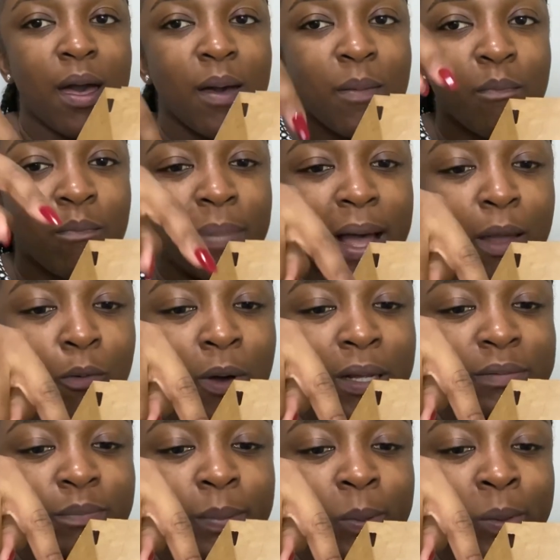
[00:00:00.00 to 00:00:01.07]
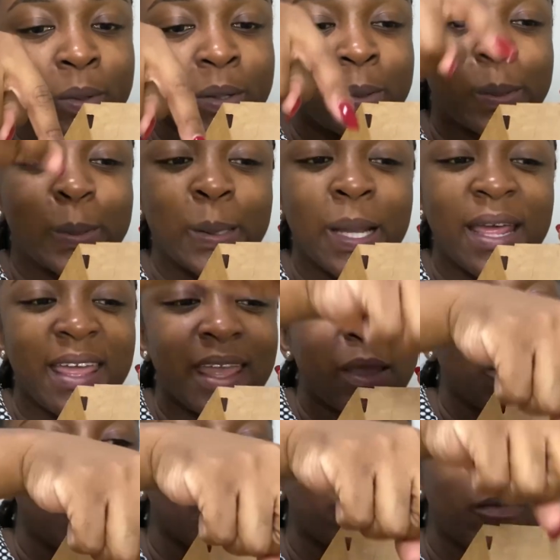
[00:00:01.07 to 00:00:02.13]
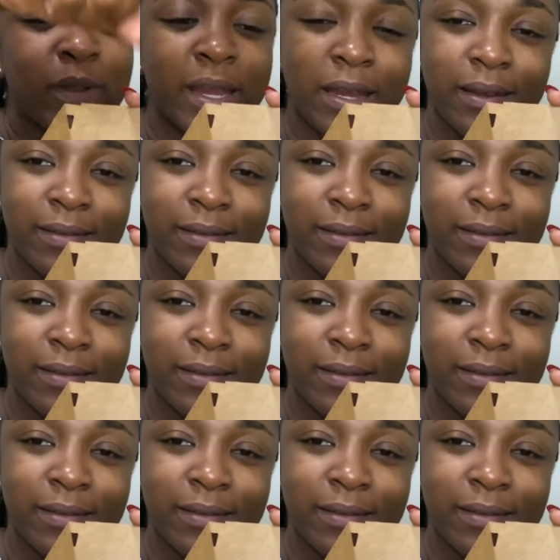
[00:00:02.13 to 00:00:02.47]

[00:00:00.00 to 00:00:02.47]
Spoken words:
buy one burger, get one free.